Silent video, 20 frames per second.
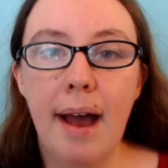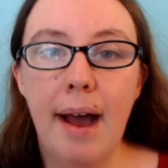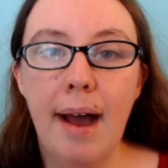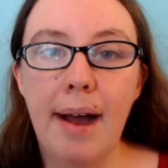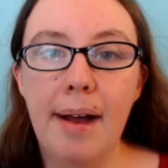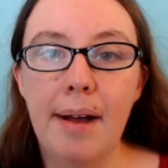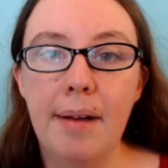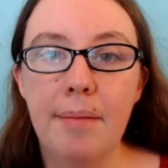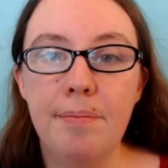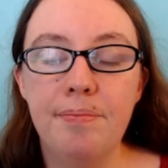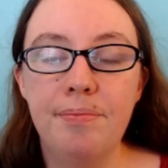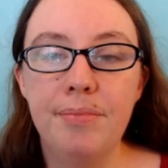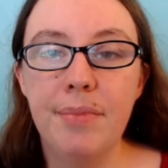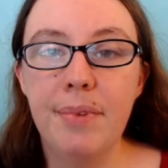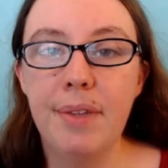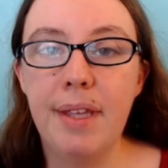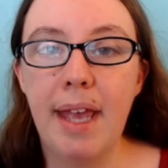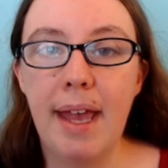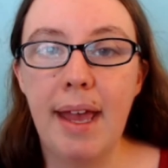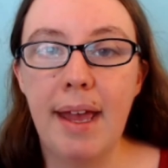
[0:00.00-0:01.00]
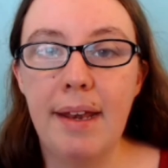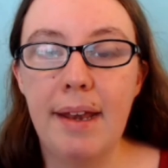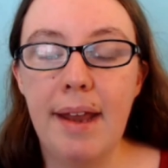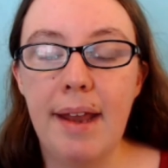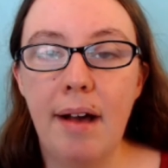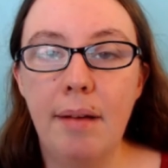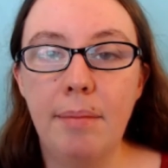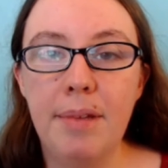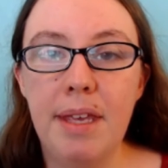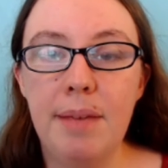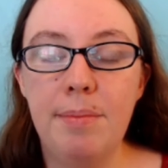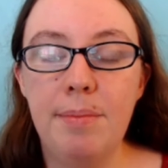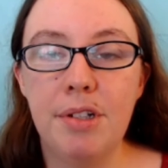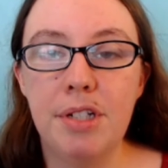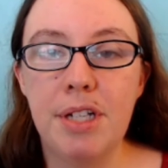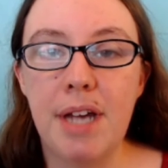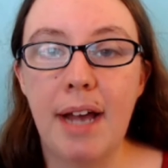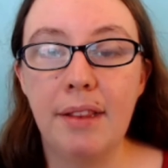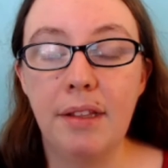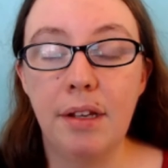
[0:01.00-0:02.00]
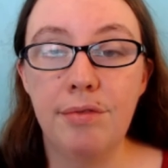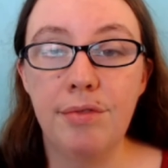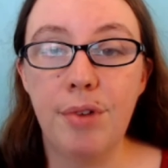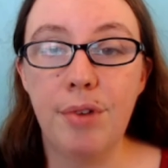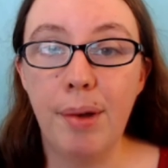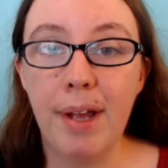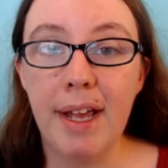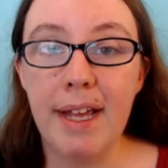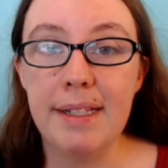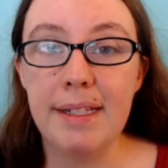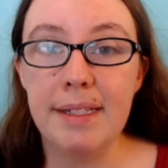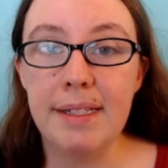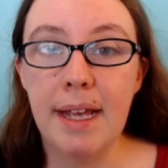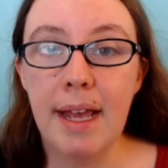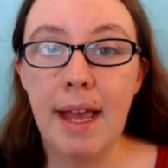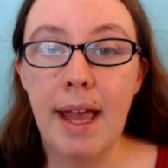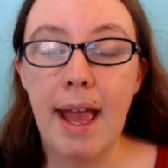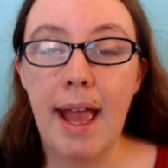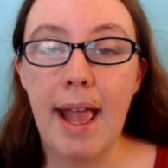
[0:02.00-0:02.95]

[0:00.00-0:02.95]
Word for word: um, can help keep your toddler focused